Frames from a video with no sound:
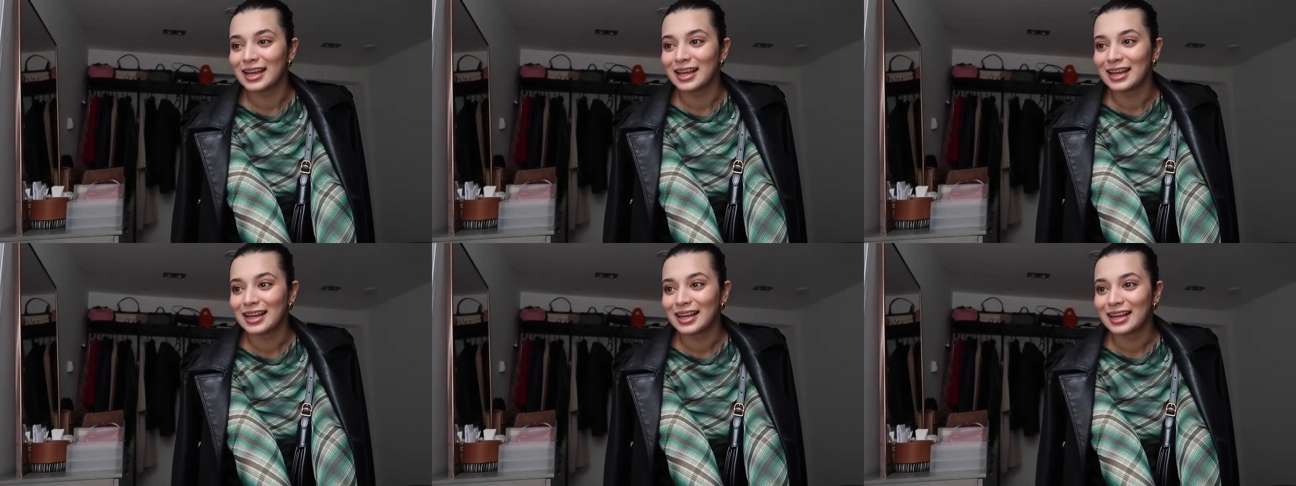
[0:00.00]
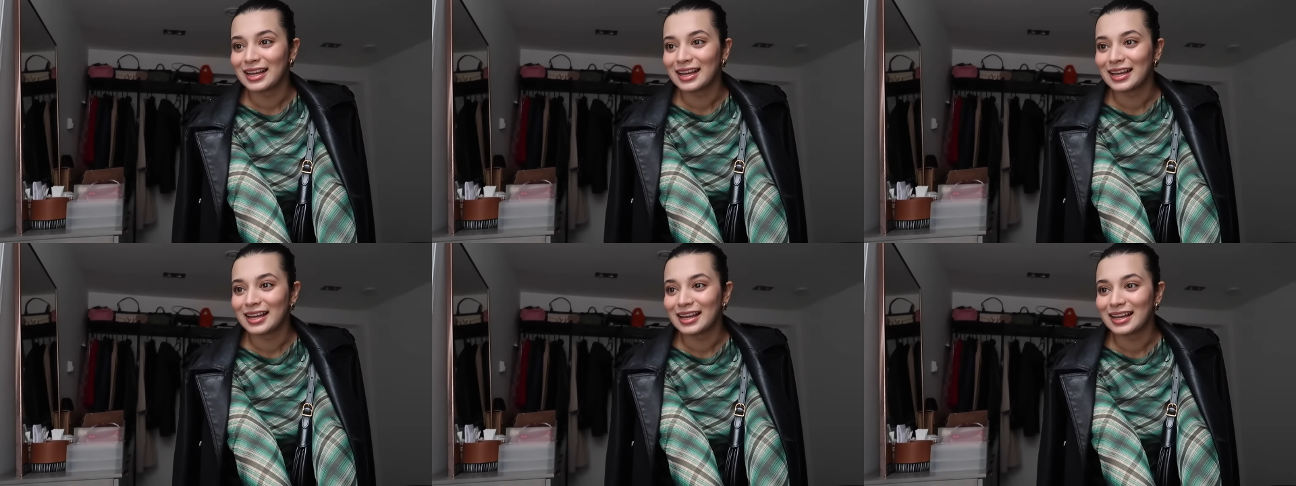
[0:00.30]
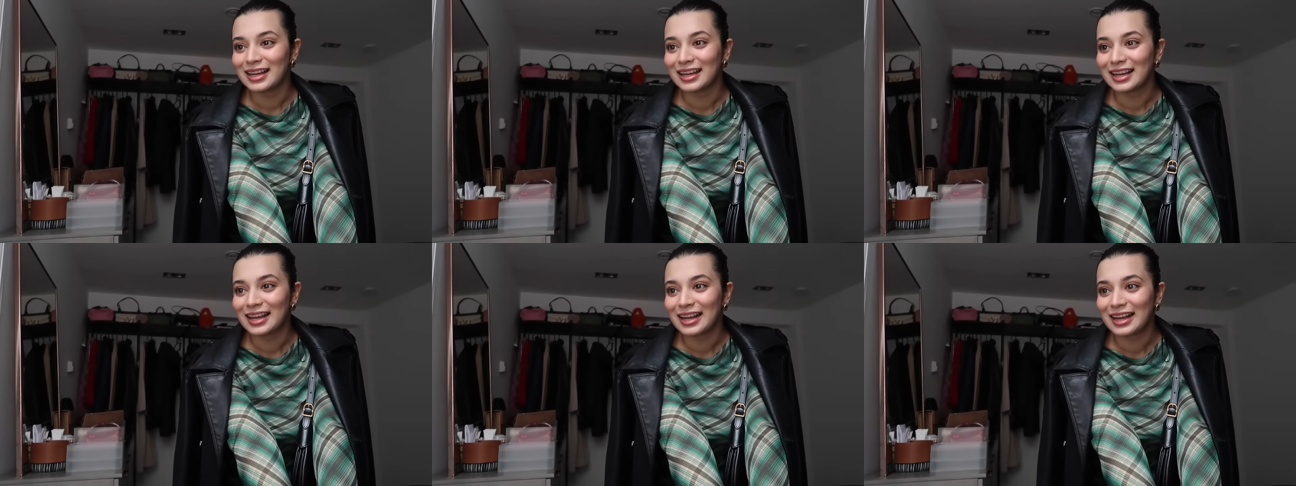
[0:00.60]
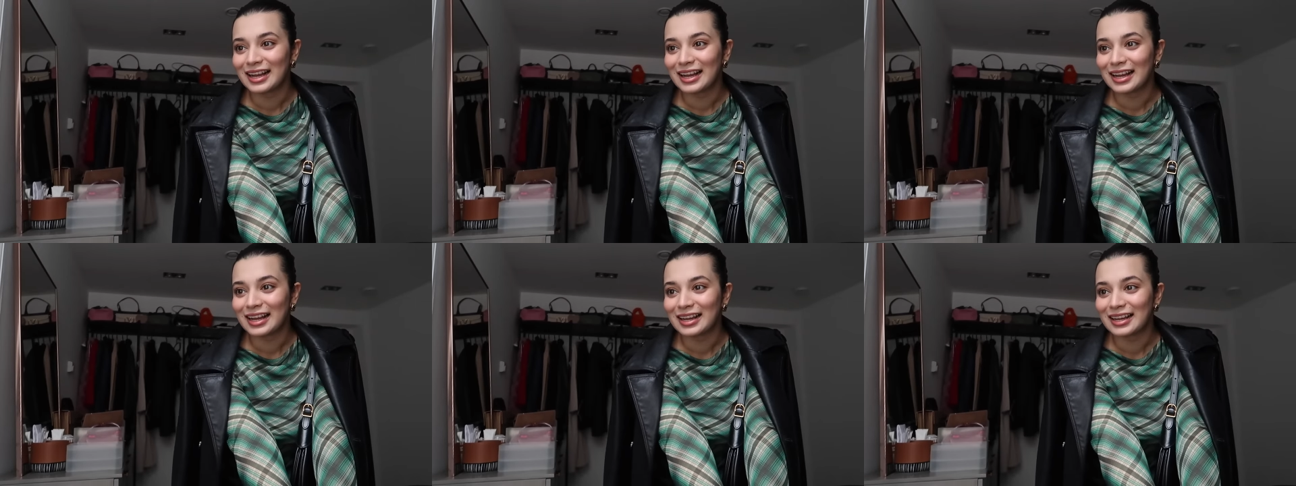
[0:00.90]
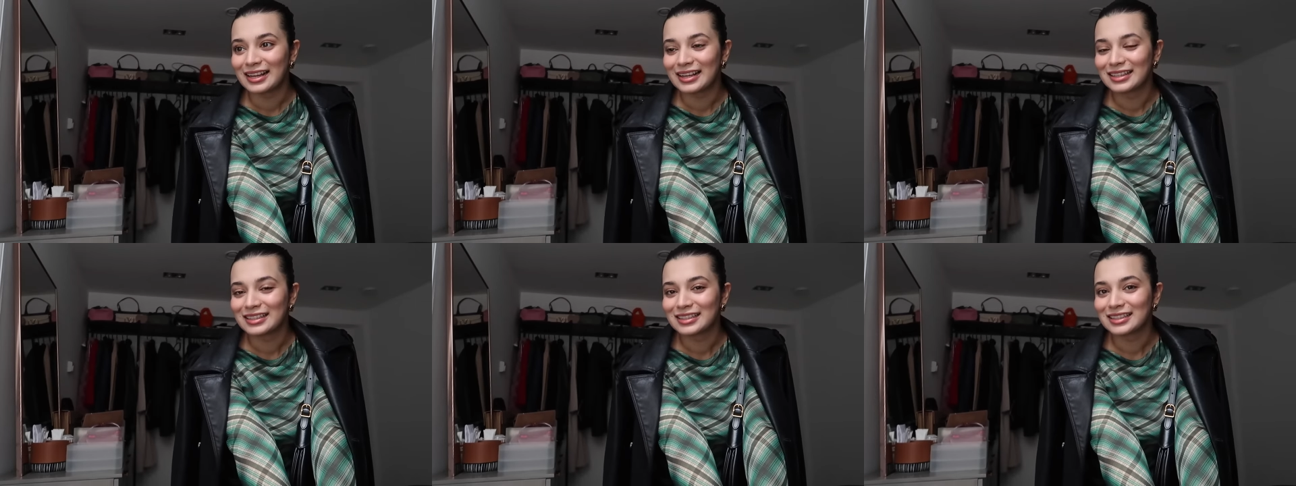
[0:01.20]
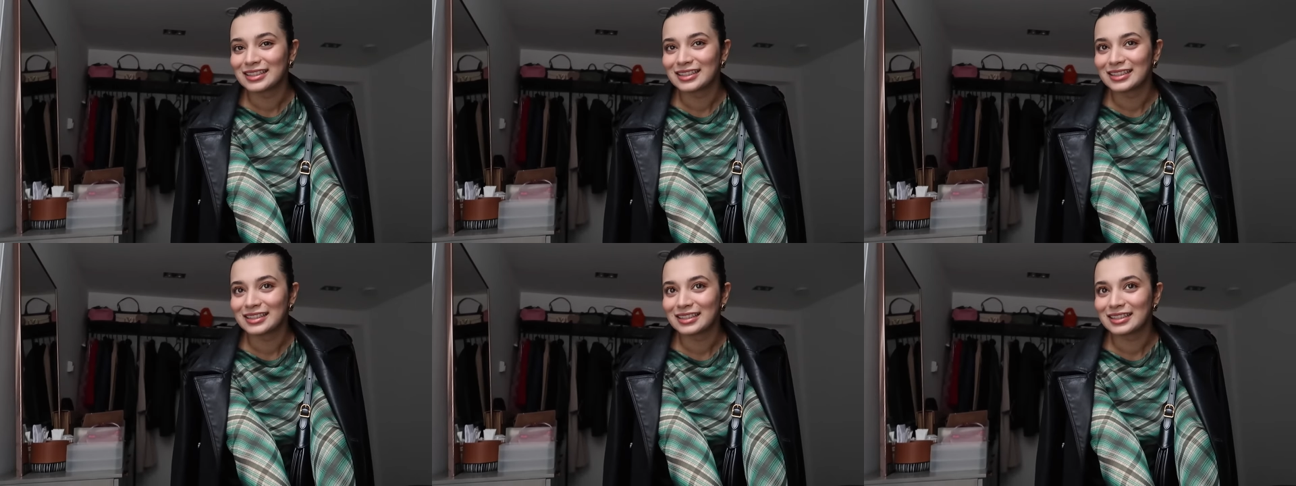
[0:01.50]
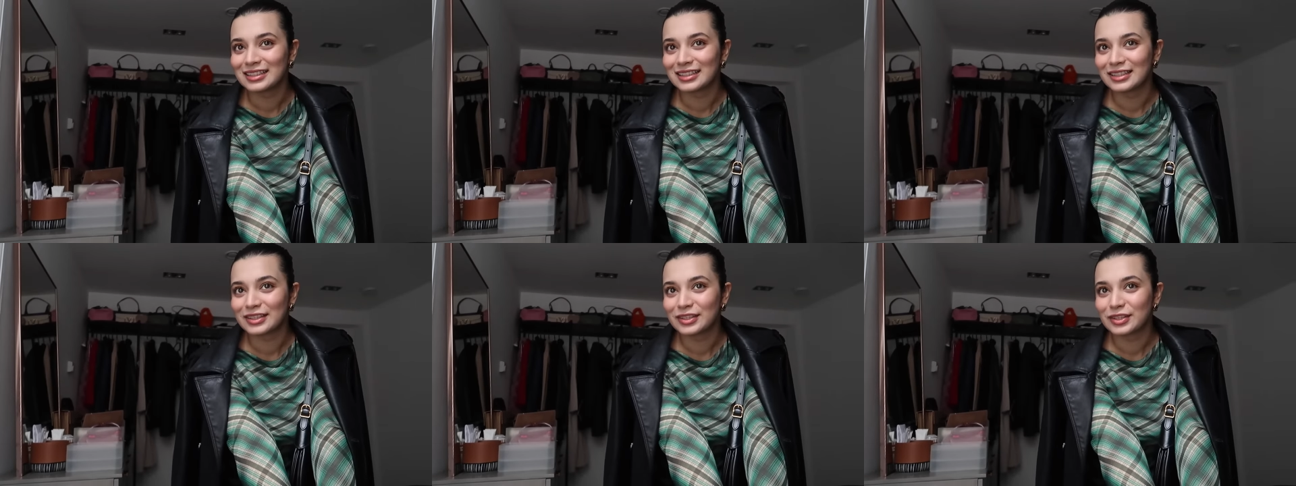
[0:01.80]

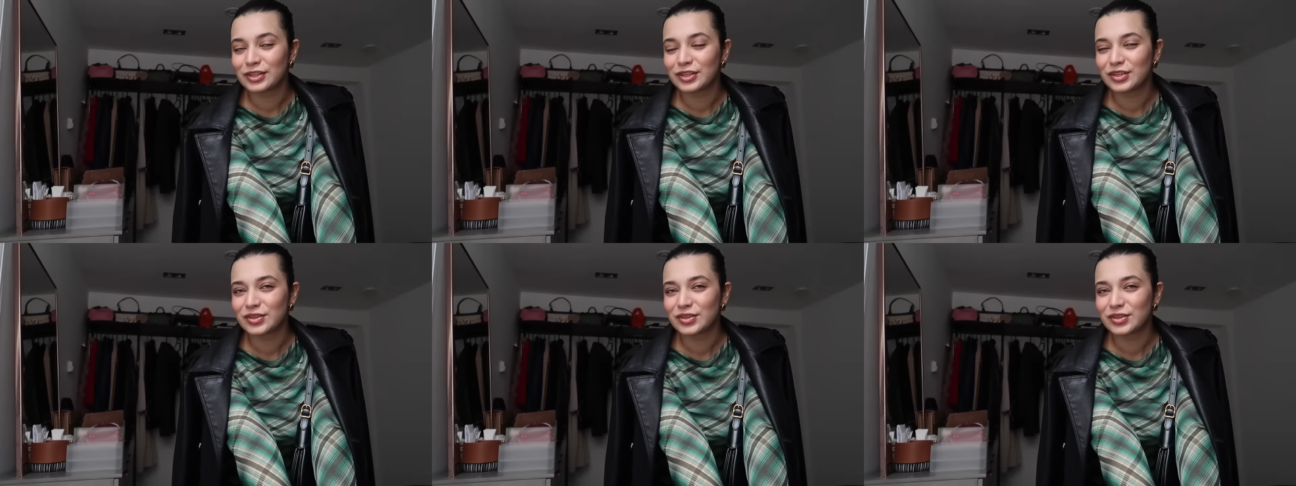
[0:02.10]
(silence)